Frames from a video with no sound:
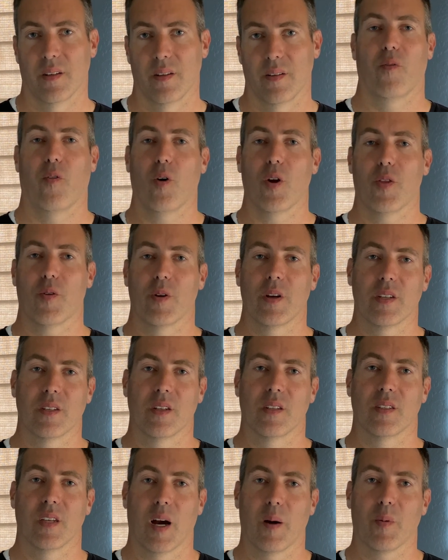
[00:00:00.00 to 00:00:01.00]
Fourth
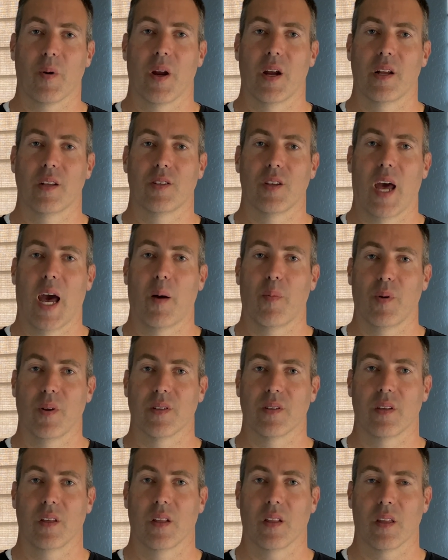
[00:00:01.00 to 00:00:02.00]
reason to upgrade to Apple
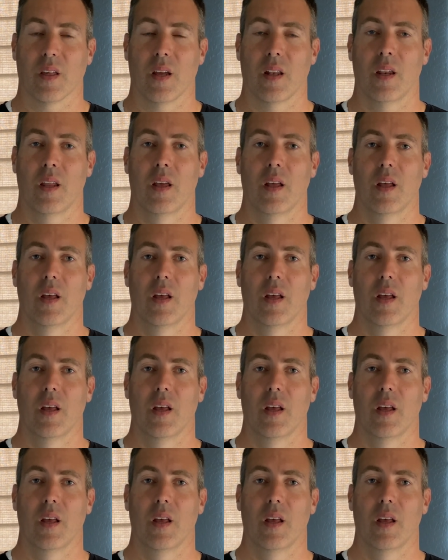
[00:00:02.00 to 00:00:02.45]
Silicon